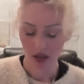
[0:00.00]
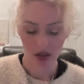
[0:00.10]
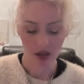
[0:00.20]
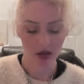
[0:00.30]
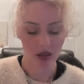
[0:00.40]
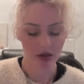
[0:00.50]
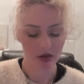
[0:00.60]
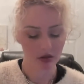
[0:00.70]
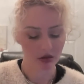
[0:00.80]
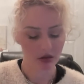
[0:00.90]
All right,
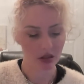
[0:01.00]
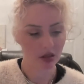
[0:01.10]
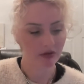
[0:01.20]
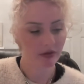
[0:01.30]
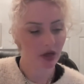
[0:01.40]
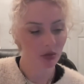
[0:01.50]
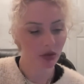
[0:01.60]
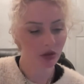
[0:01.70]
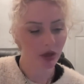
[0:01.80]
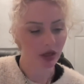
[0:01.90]
let's see if we've got a
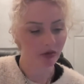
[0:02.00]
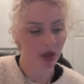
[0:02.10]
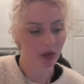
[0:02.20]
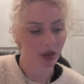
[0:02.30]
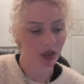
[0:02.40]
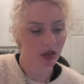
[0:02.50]
blue wave, baby.